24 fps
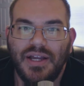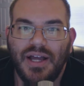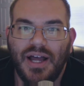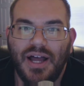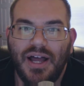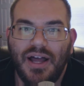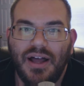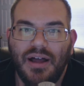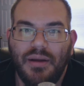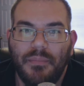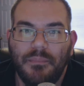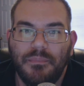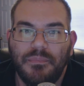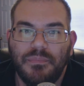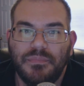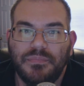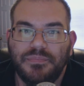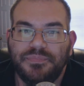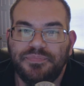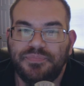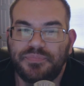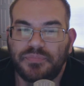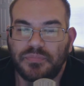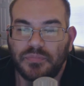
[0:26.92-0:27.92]

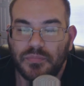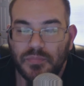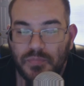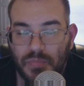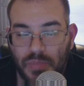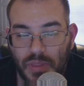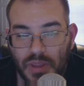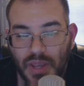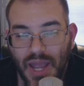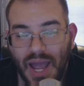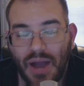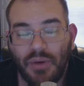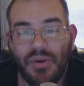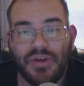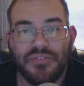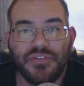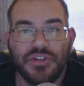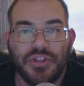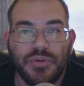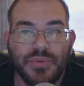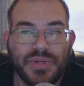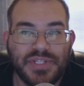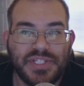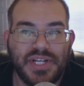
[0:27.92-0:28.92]
However,
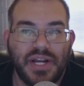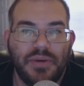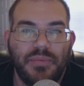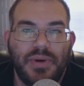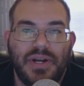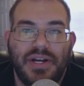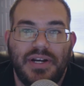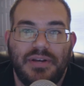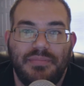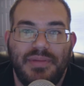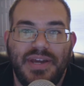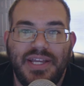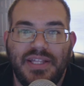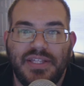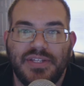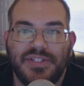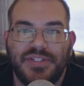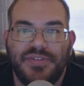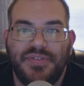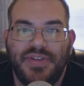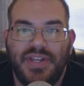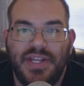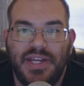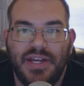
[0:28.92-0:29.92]
the reason I wanted to make
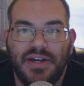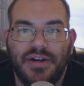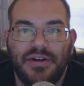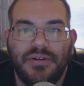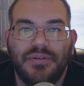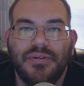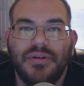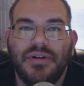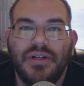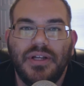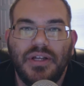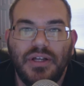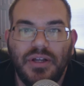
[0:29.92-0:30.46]
this video